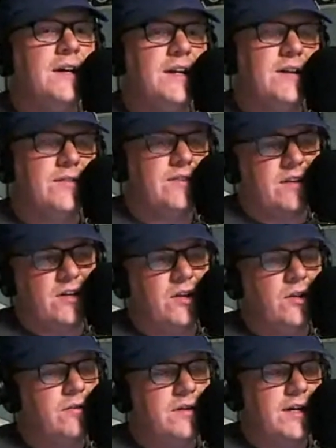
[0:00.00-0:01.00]
And I was like,
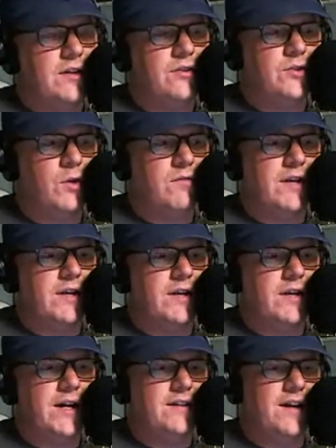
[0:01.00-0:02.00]
no. And I looked over at
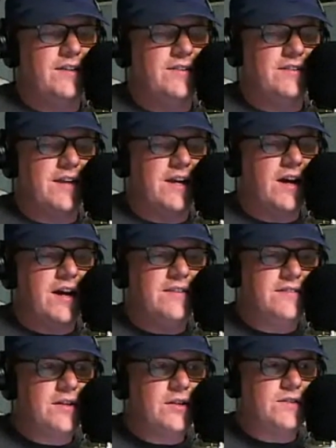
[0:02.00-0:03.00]
it, and I just I
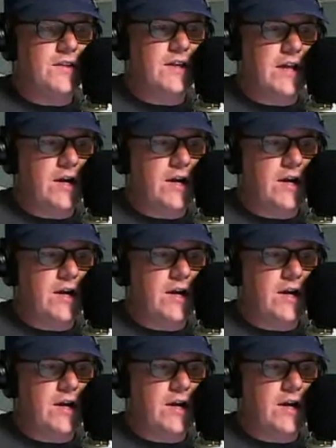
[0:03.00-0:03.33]
seriously